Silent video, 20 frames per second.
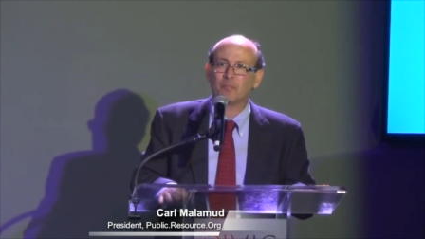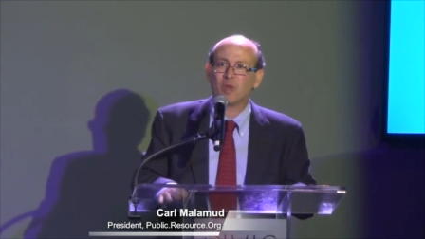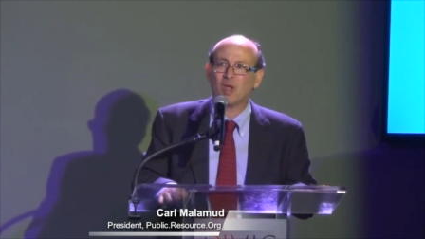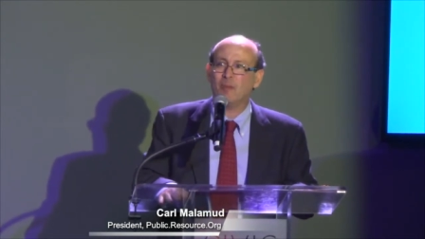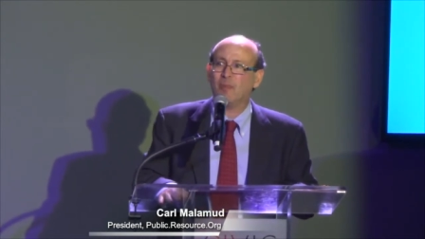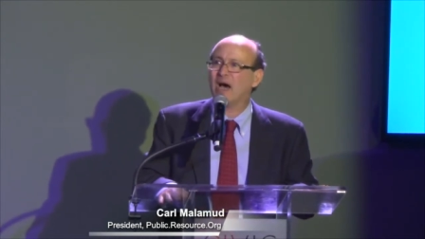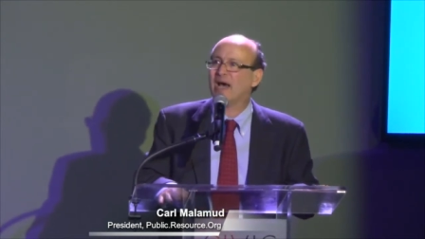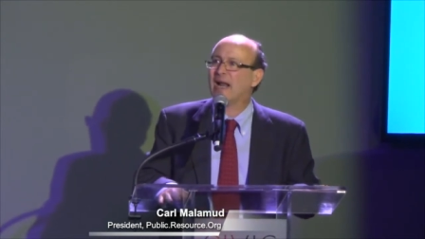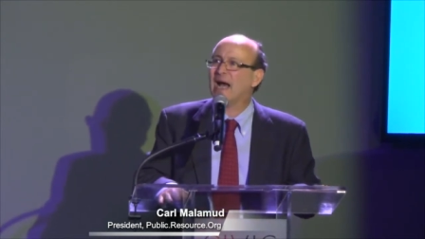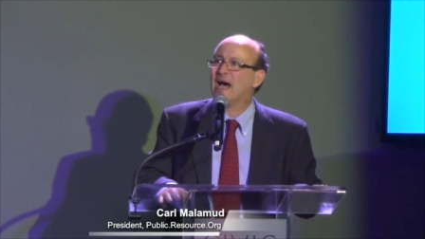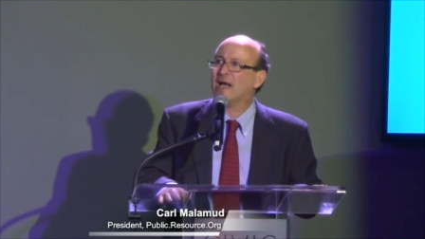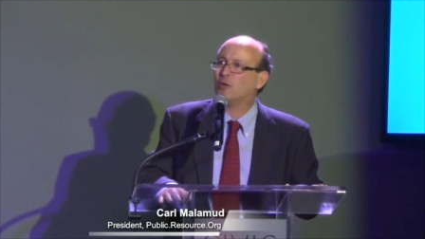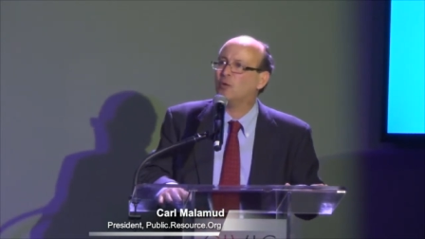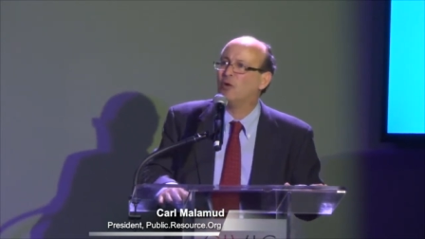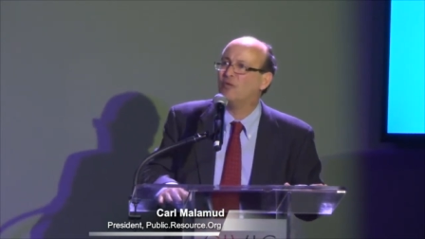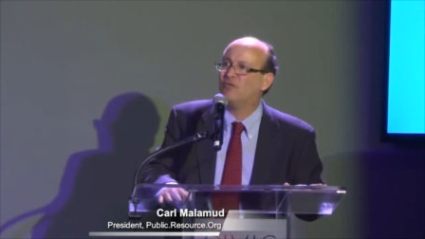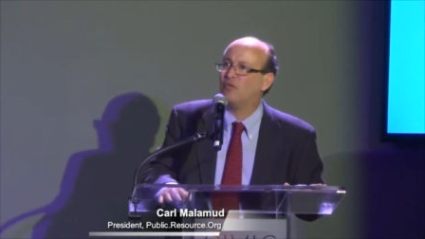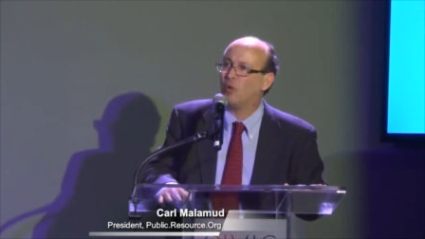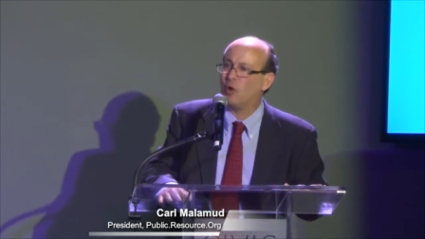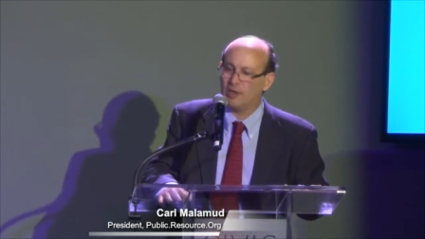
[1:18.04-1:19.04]
about how to
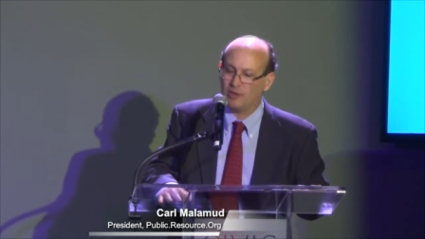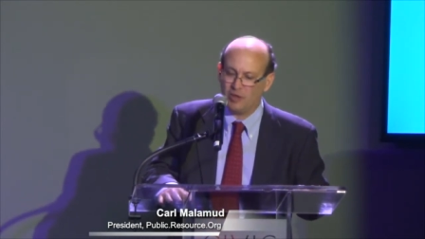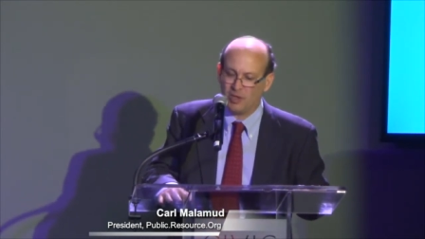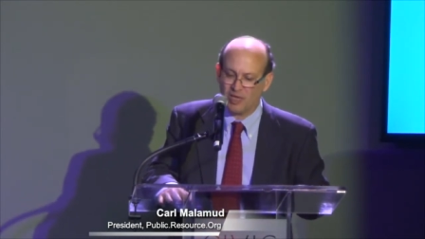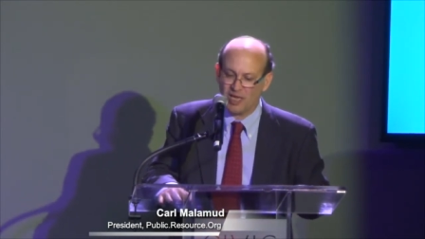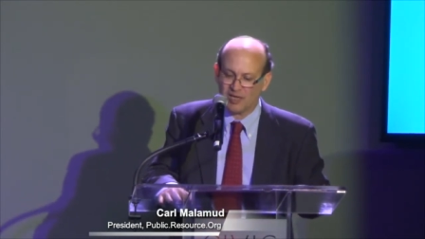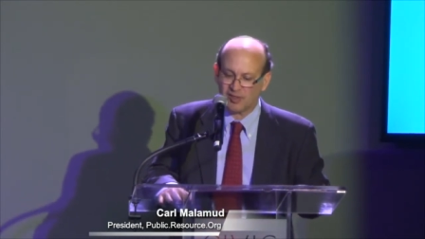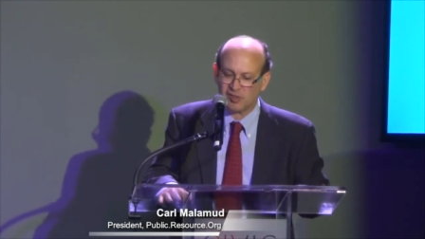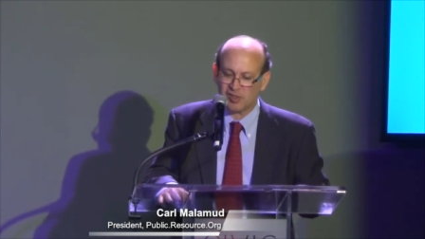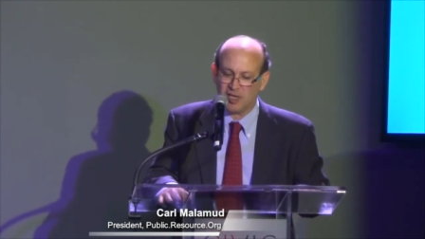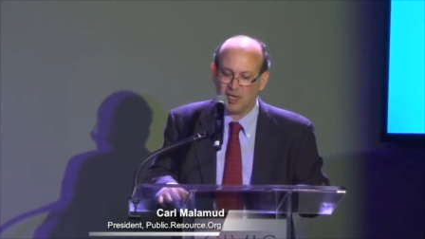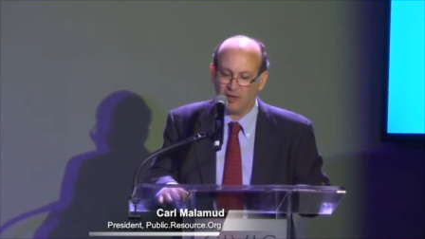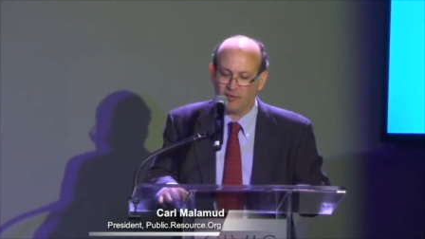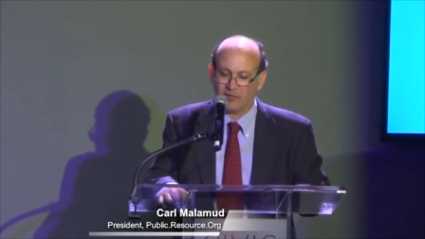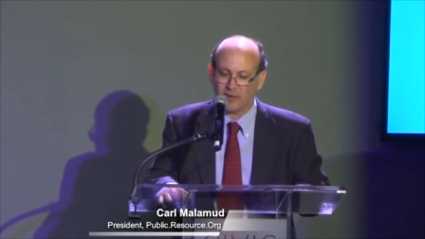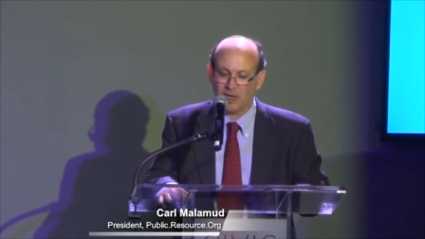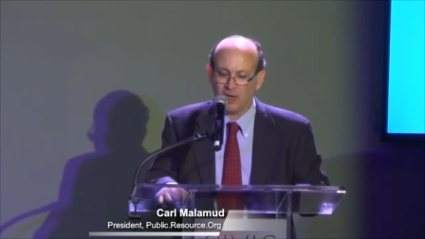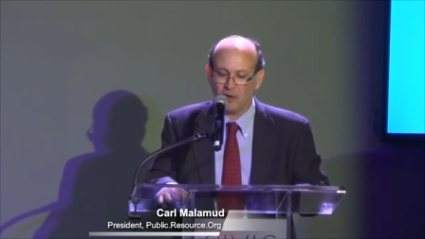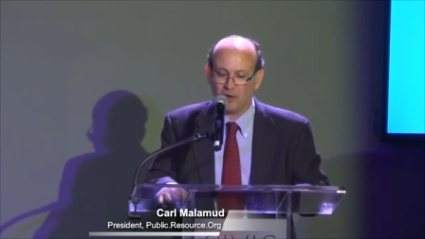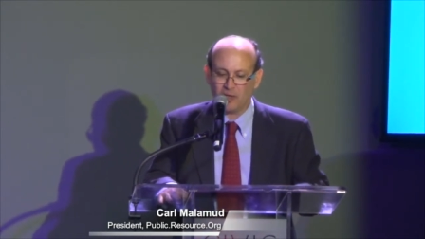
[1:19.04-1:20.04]
avoid the next
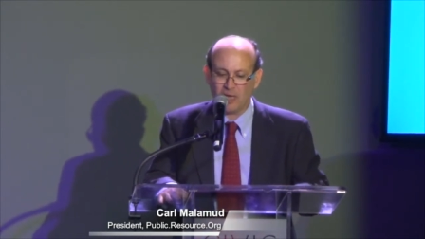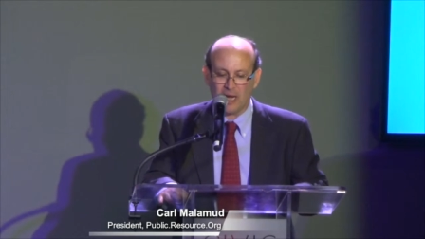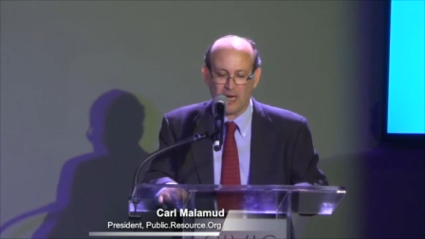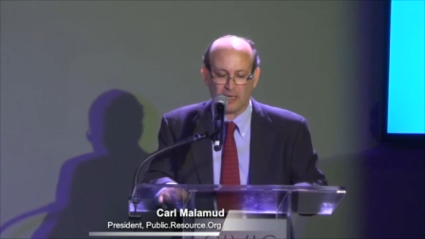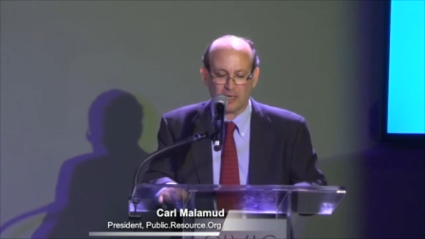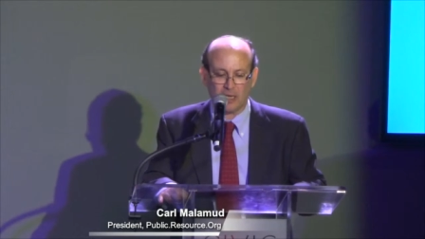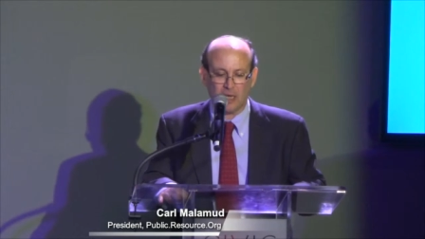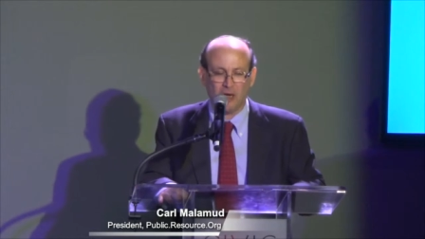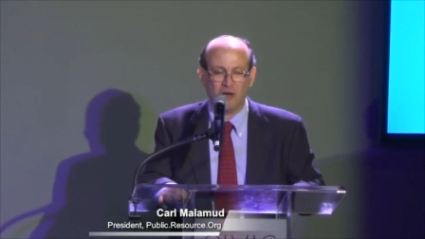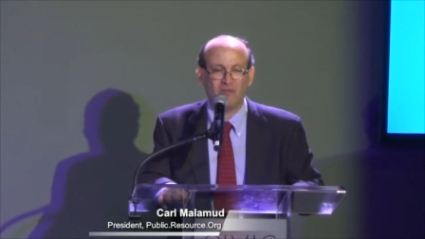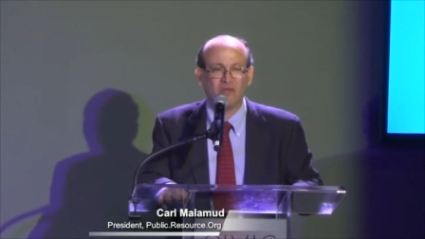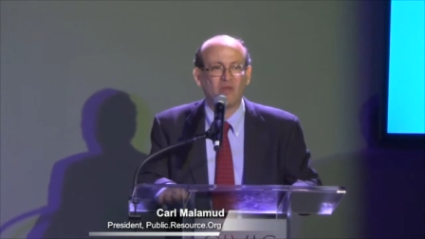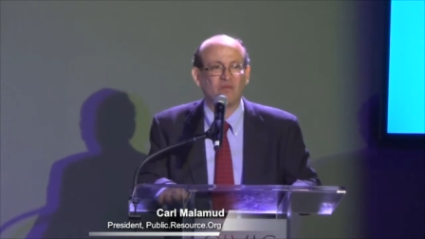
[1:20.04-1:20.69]
healthcare.gov,